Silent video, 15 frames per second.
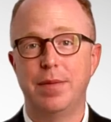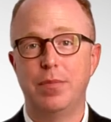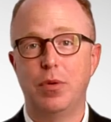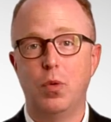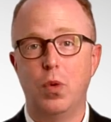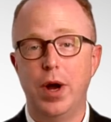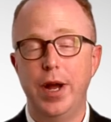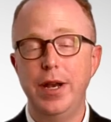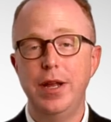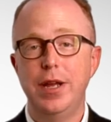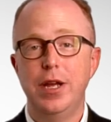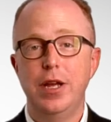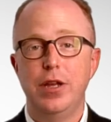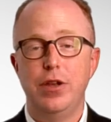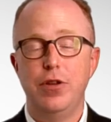Number 1,
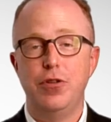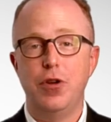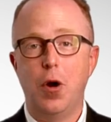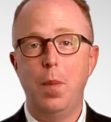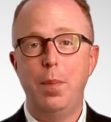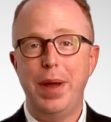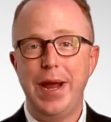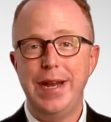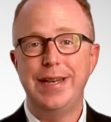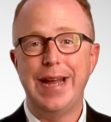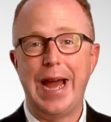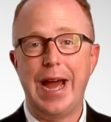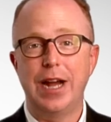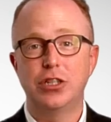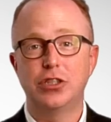you don't pay
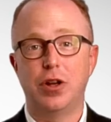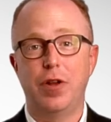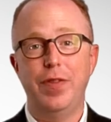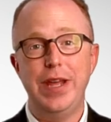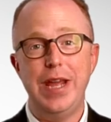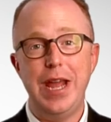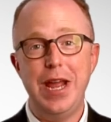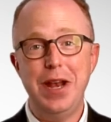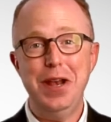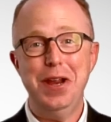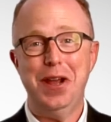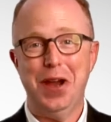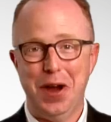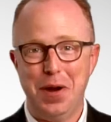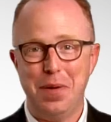tax on the
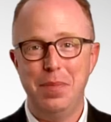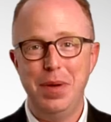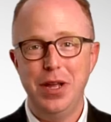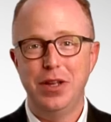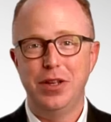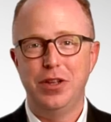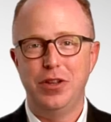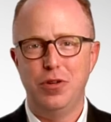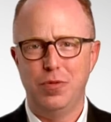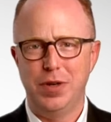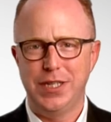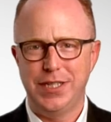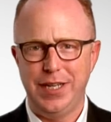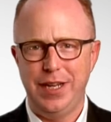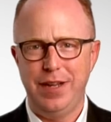income you
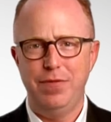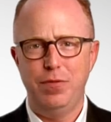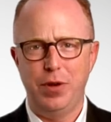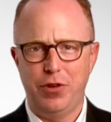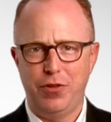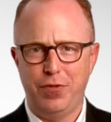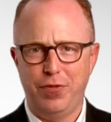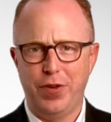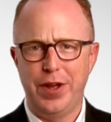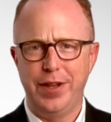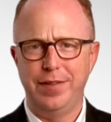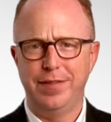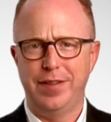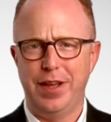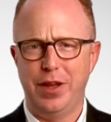receive, which
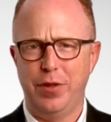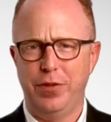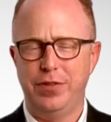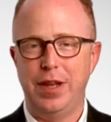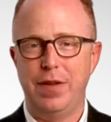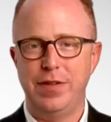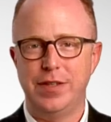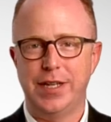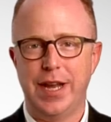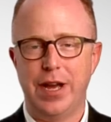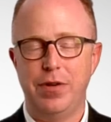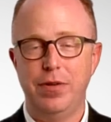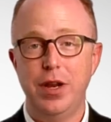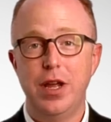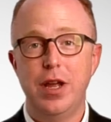funds the health savings
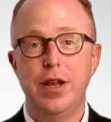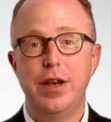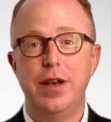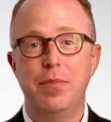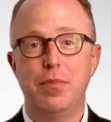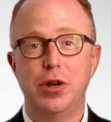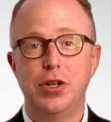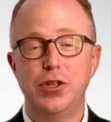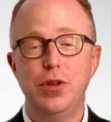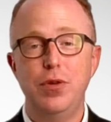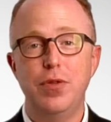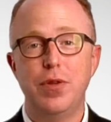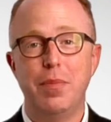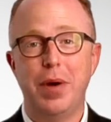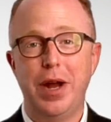account. Number
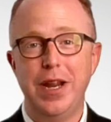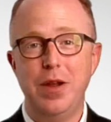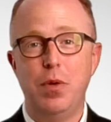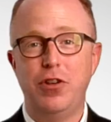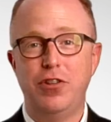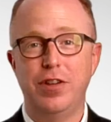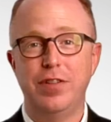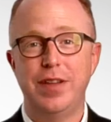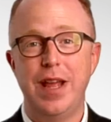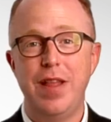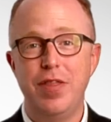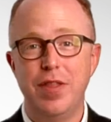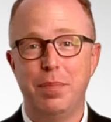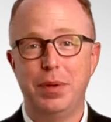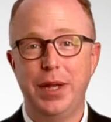2, the money which is
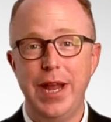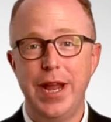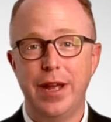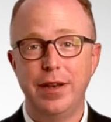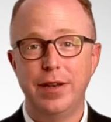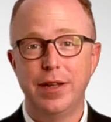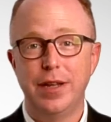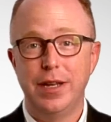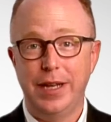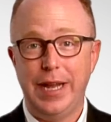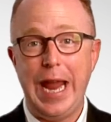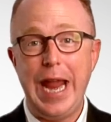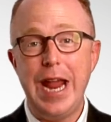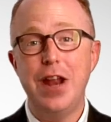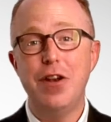in the plan
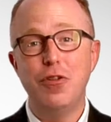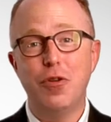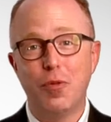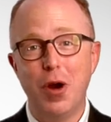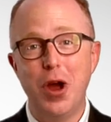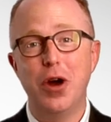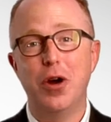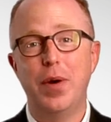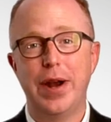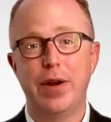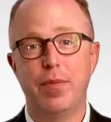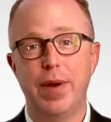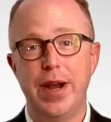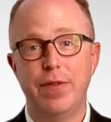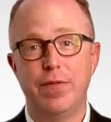can grow at a
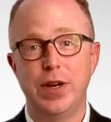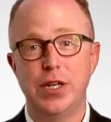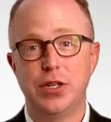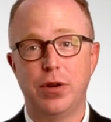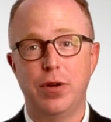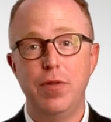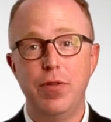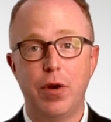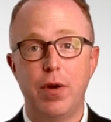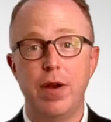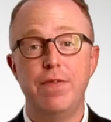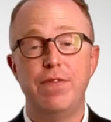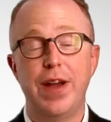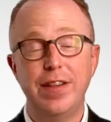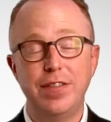rate of return. There are
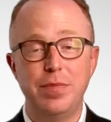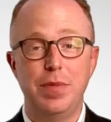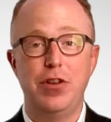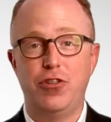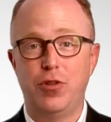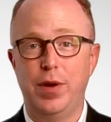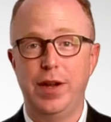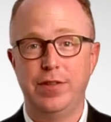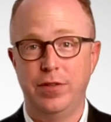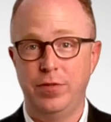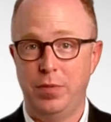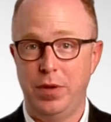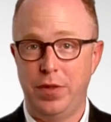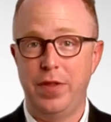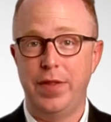investment choices
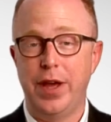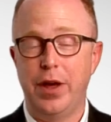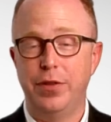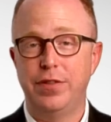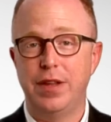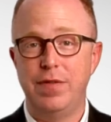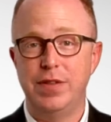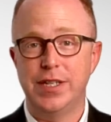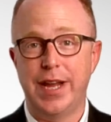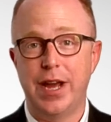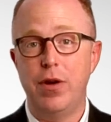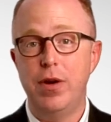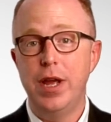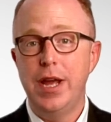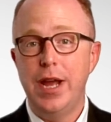within the health savings
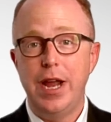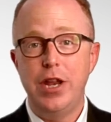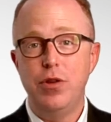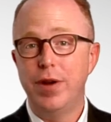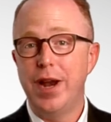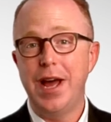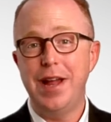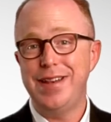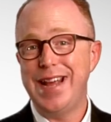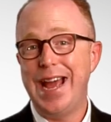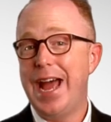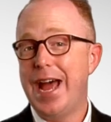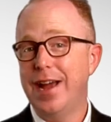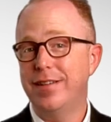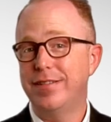account, and you're not
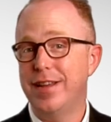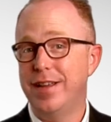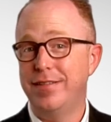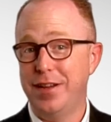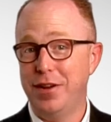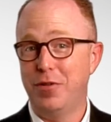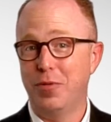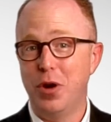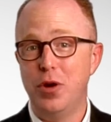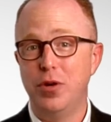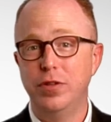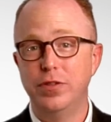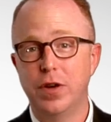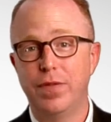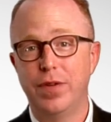taxed as it
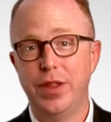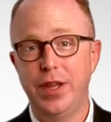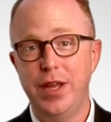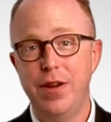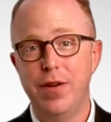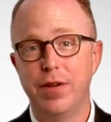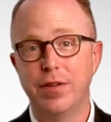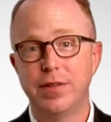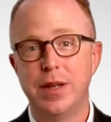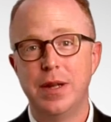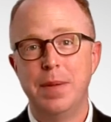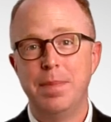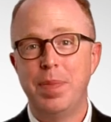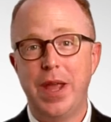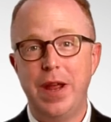grows over the years.
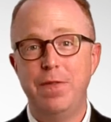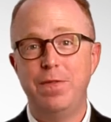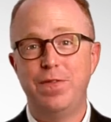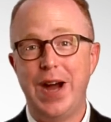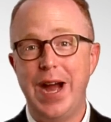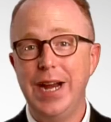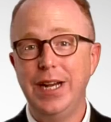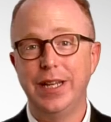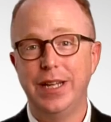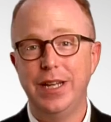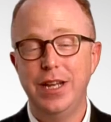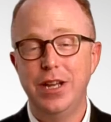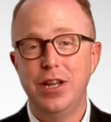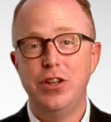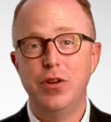And
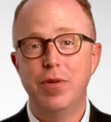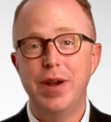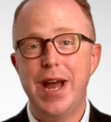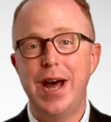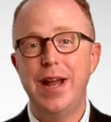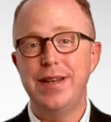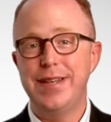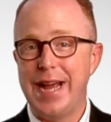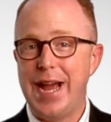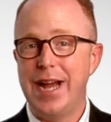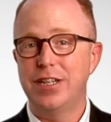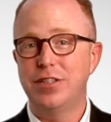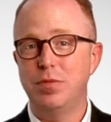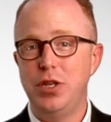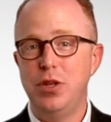finally, you're not
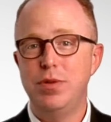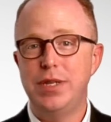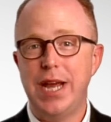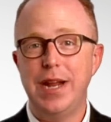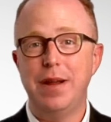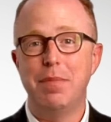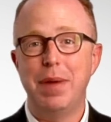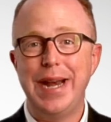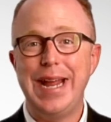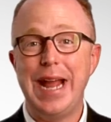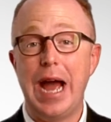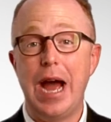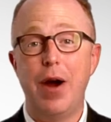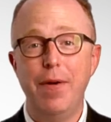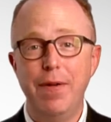taxed when you take
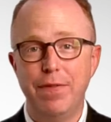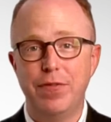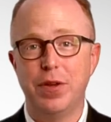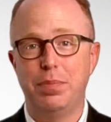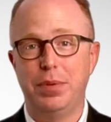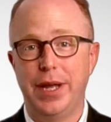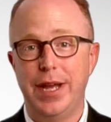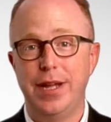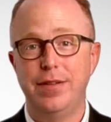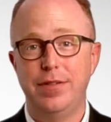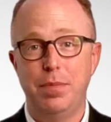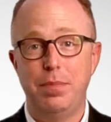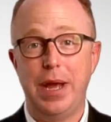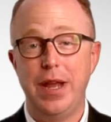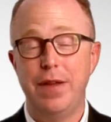money out of the plan
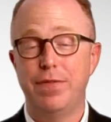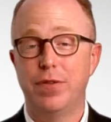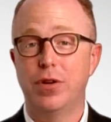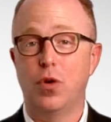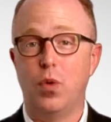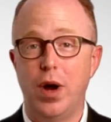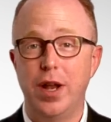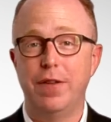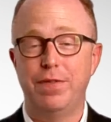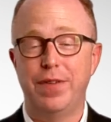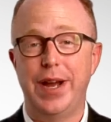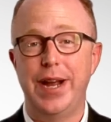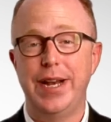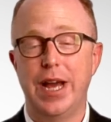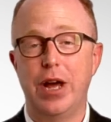to pay for
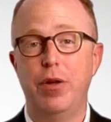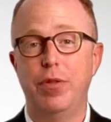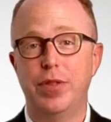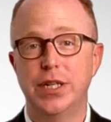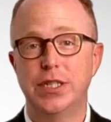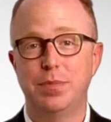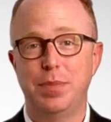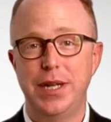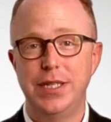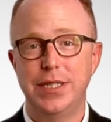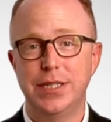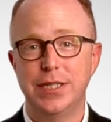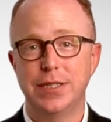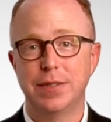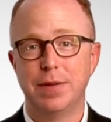qualified health
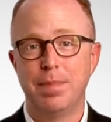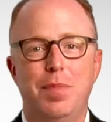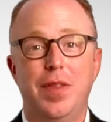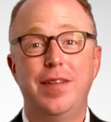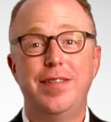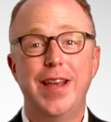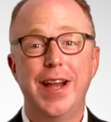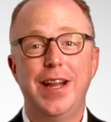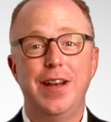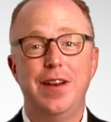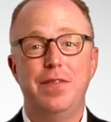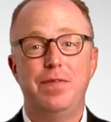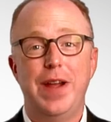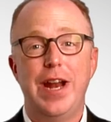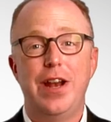expenses. The second
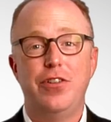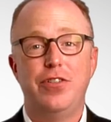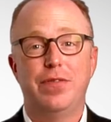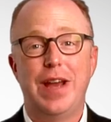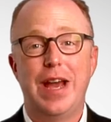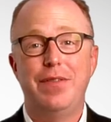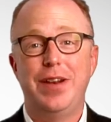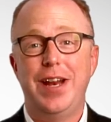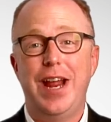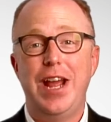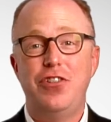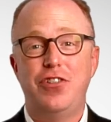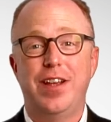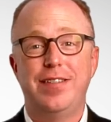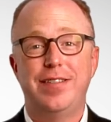advantage of having an
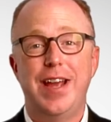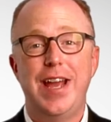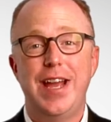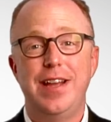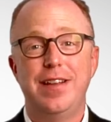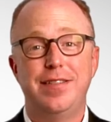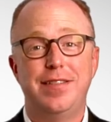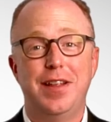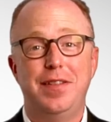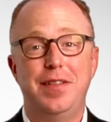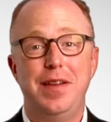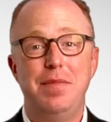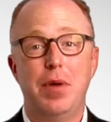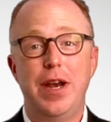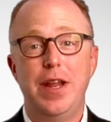HSA is that
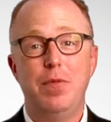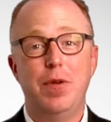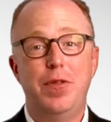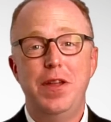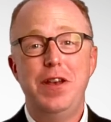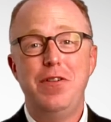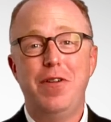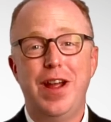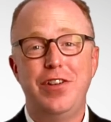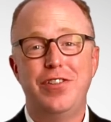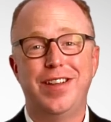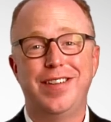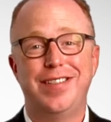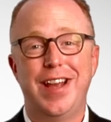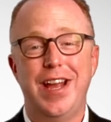the money within your
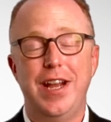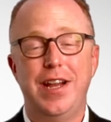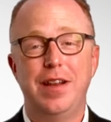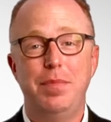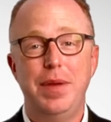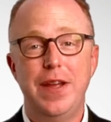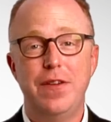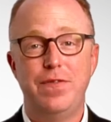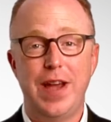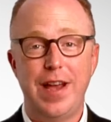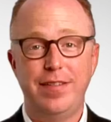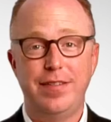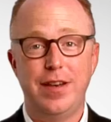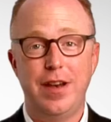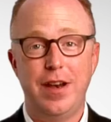HSA can be
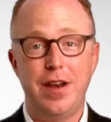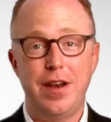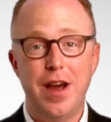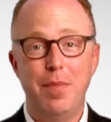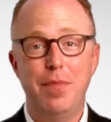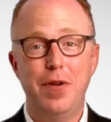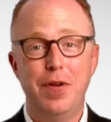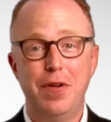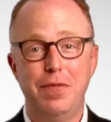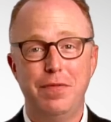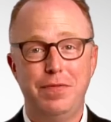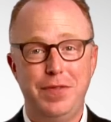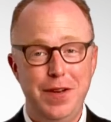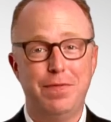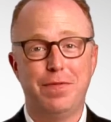invested in a number
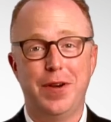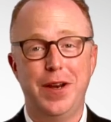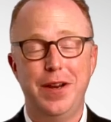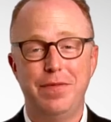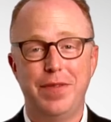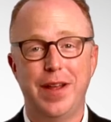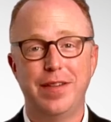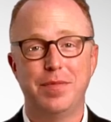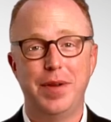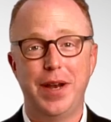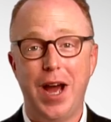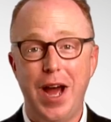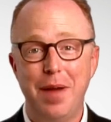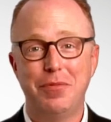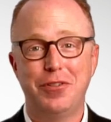of different investment
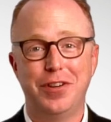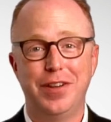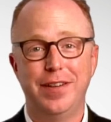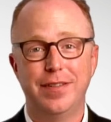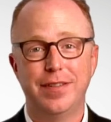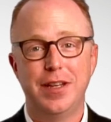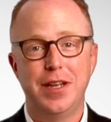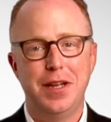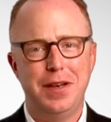options.